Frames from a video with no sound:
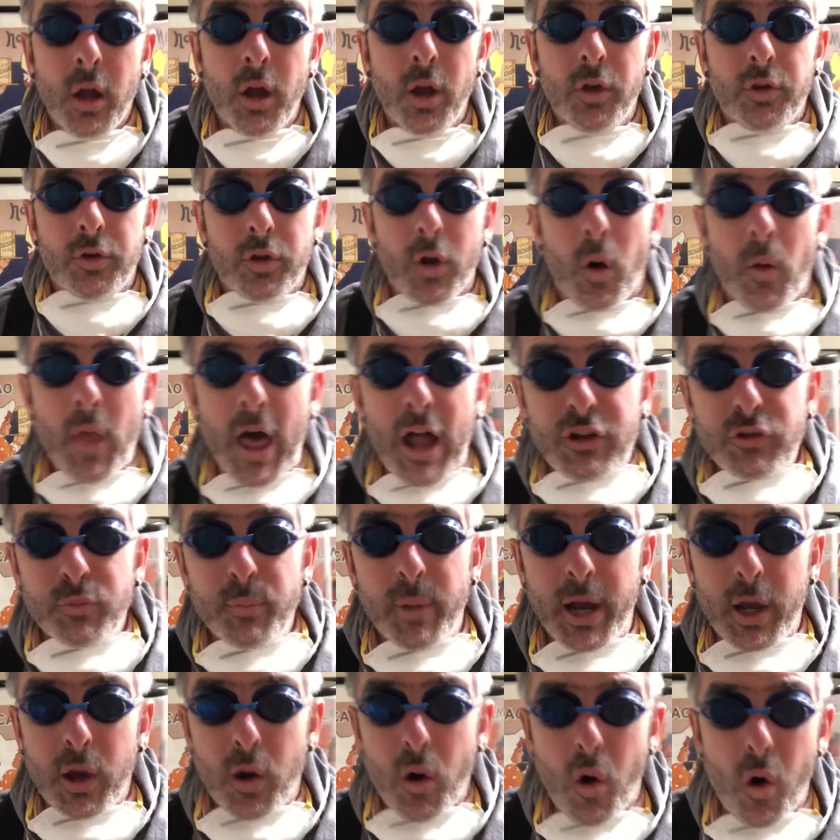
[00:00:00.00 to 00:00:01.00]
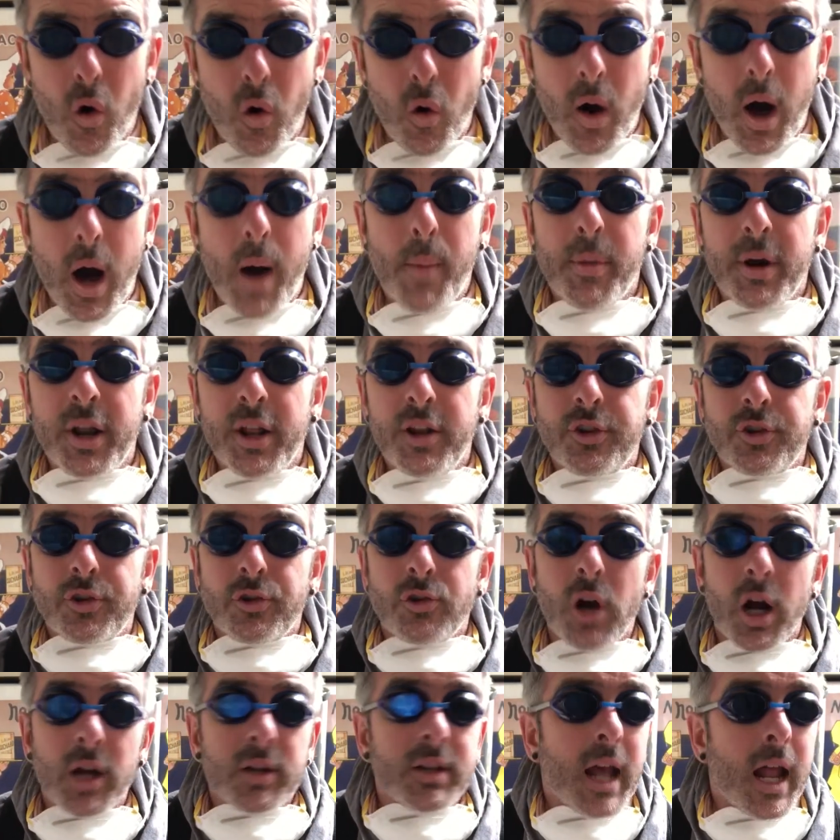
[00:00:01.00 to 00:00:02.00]
So that's my goal. I'm going to
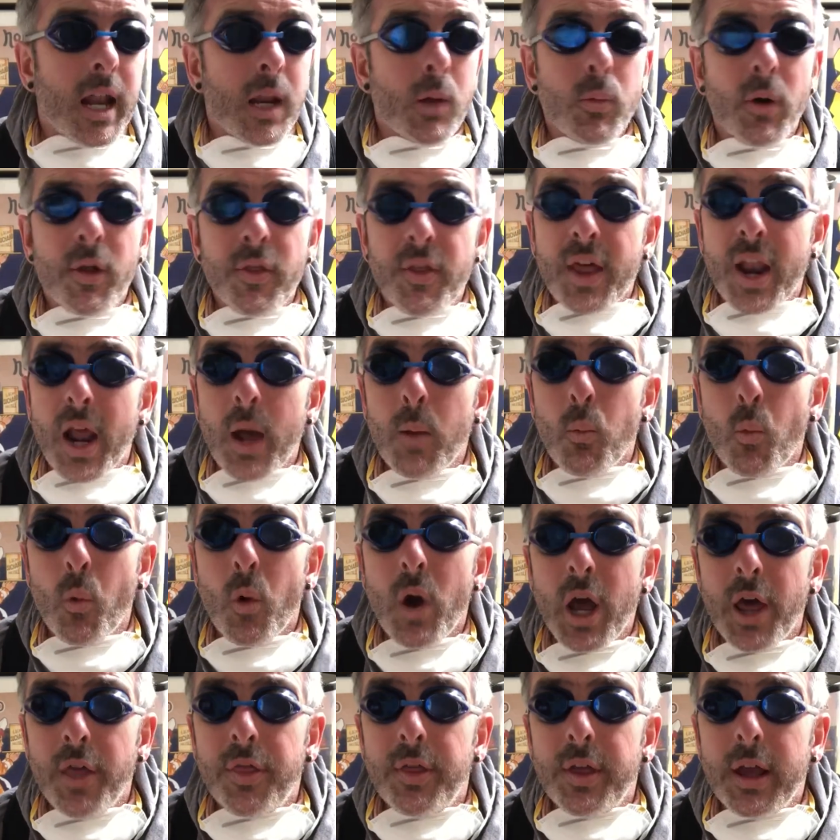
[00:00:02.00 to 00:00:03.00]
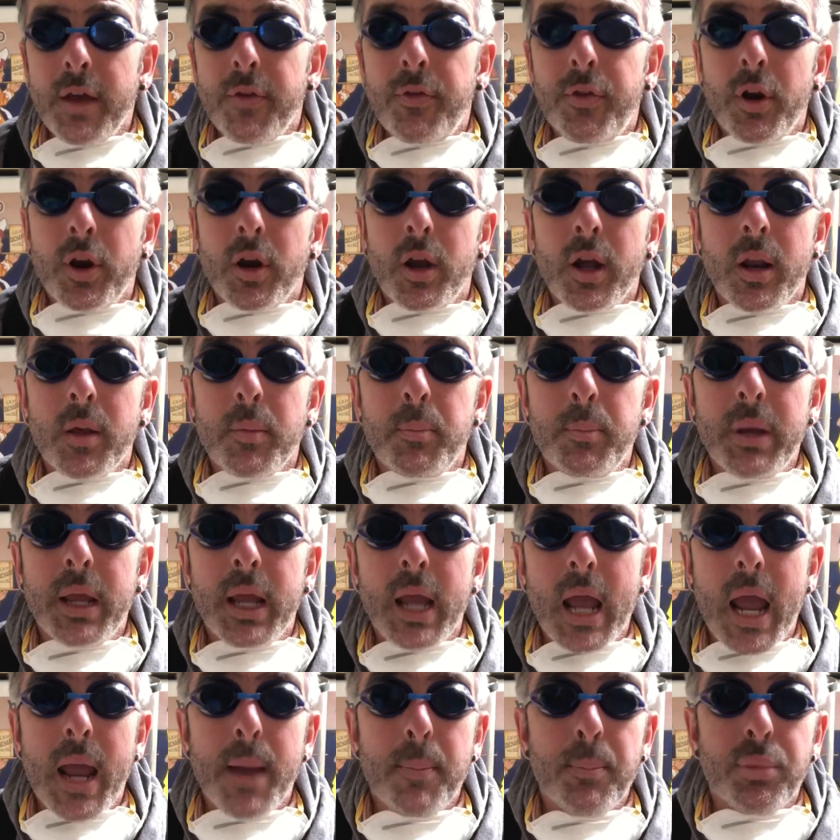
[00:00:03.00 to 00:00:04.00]
instruct anyone that I'm with, if they're going to be
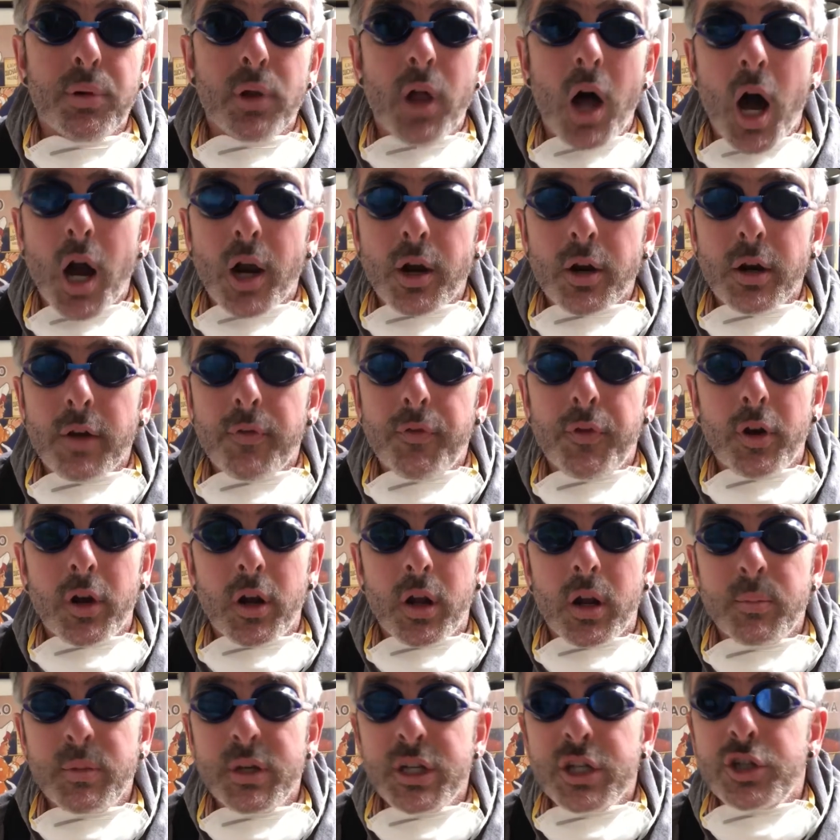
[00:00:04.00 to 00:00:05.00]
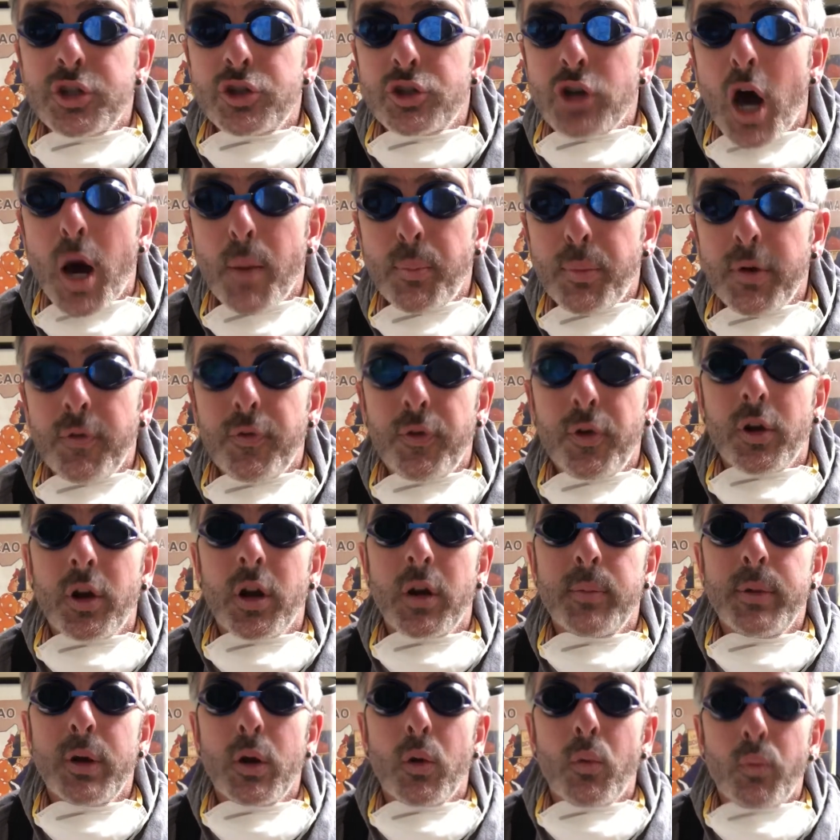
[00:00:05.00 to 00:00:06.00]
a blocker, if they're going to be a shopper, if they're going
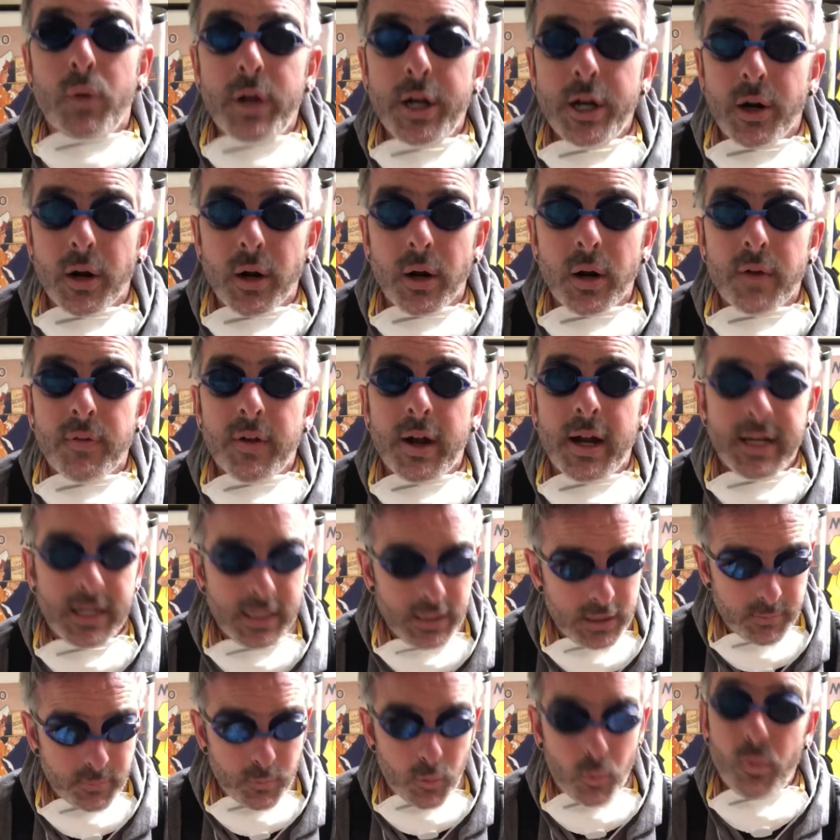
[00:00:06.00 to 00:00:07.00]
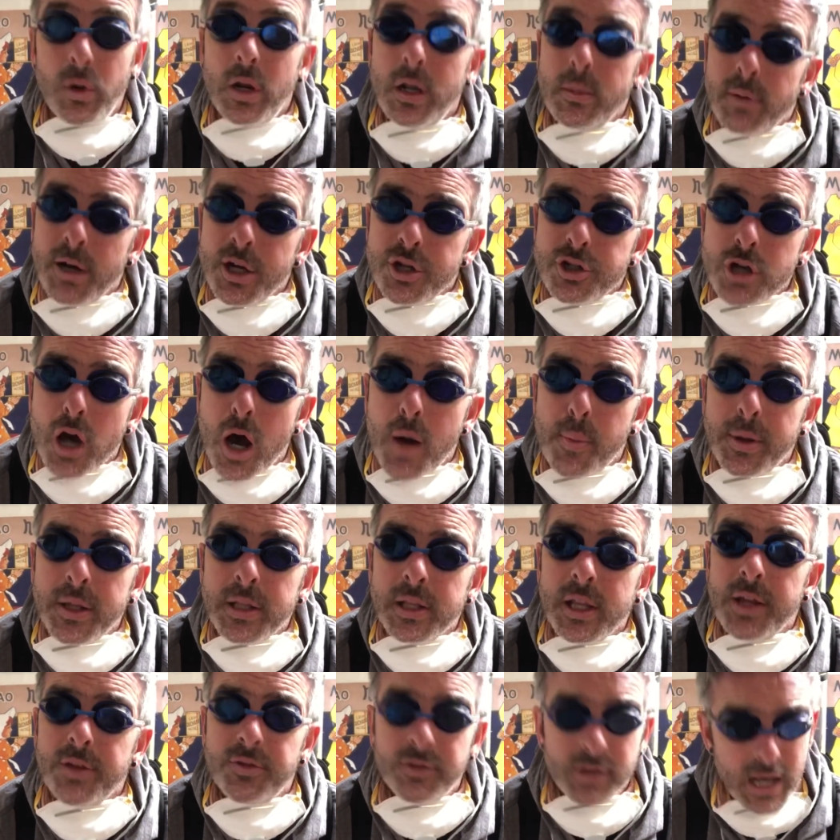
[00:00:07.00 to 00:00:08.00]
to be a reader. If I need them to read my shopping
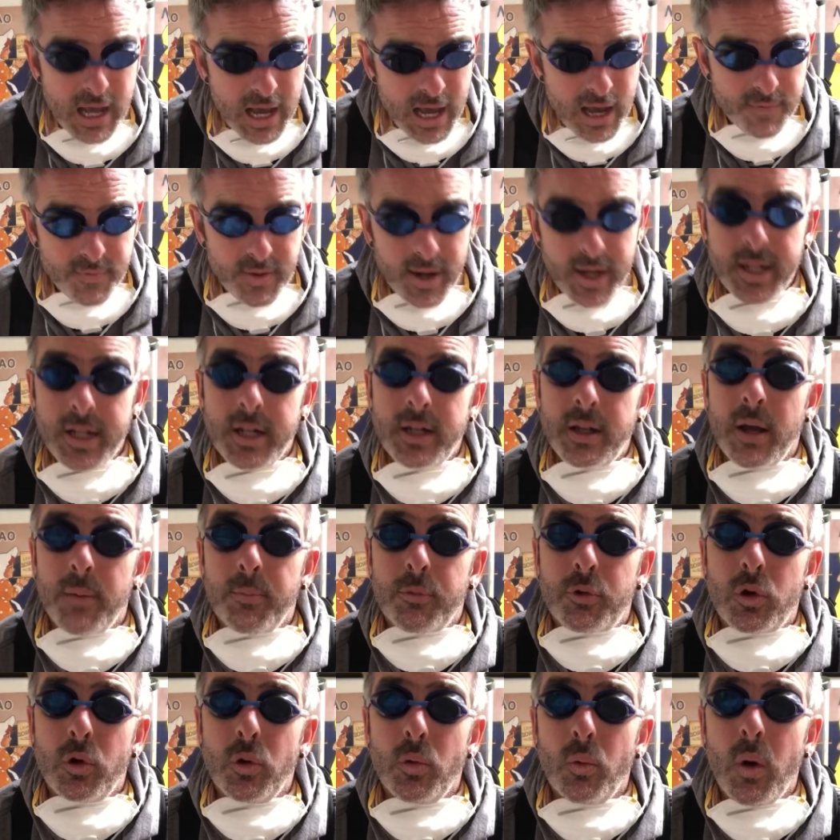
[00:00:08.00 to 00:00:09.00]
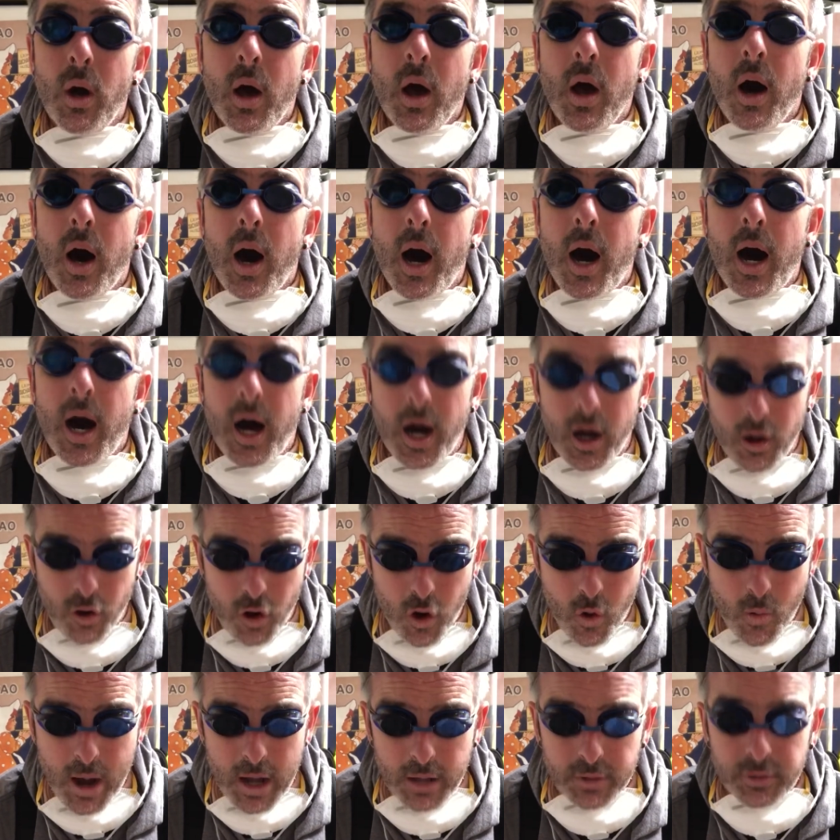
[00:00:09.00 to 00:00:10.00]
list, if I need them to
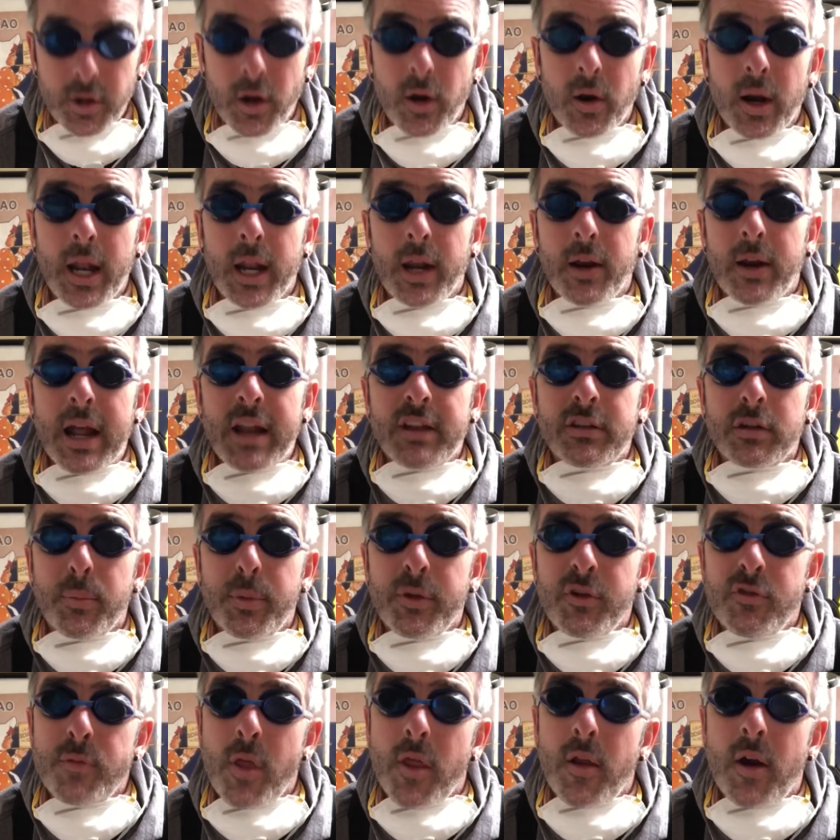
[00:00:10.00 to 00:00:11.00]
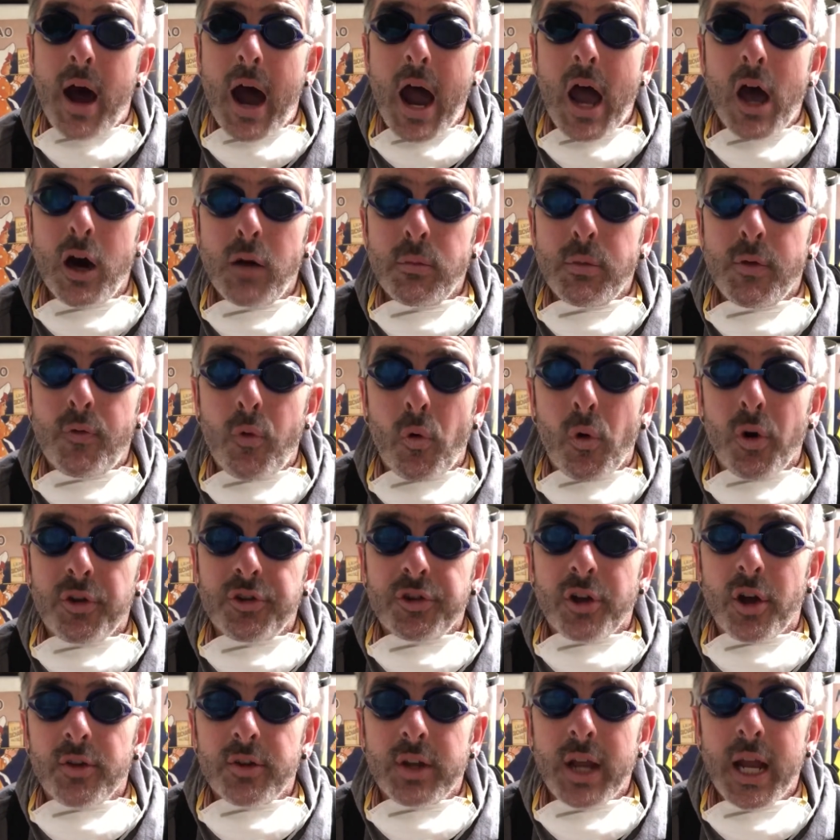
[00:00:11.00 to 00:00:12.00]
go out there and get something from the aisle before it's
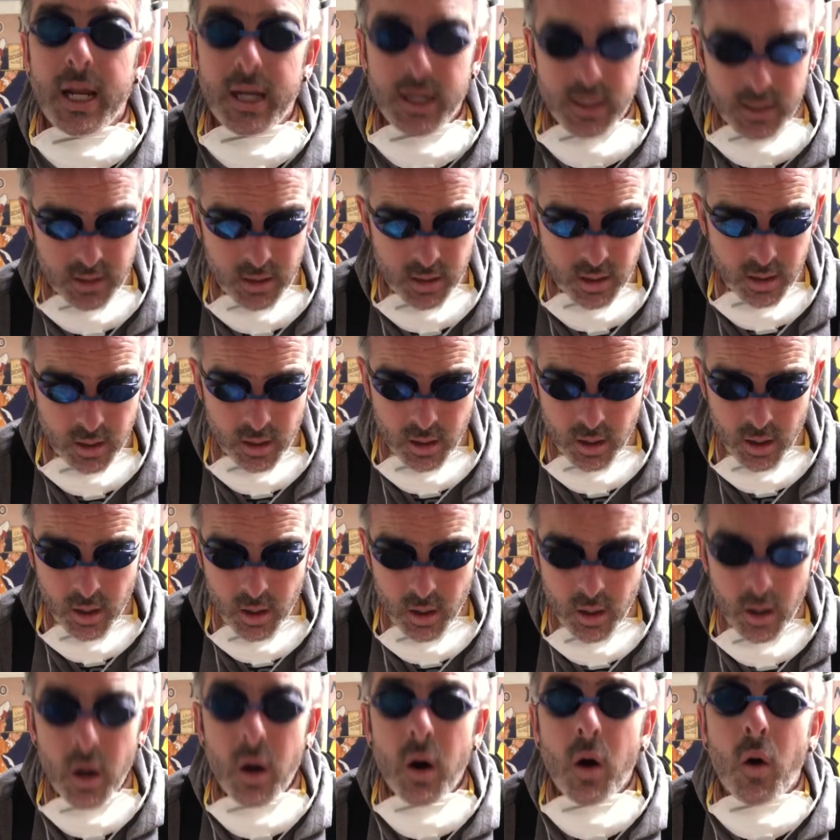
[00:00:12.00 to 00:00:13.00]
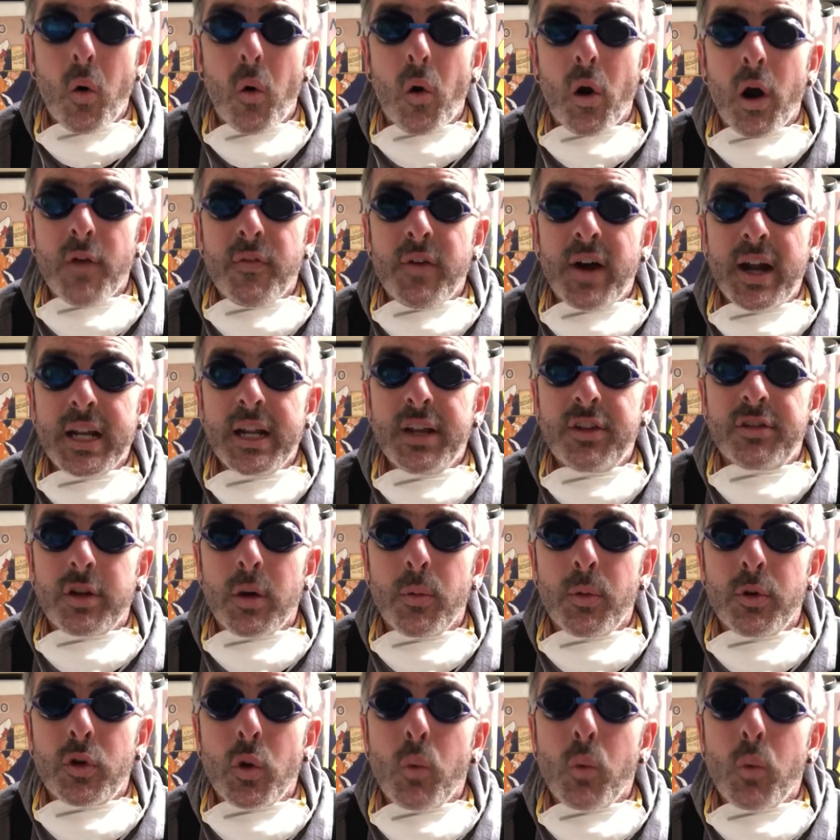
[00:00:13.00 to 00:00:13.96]
all taken, or if I need someone to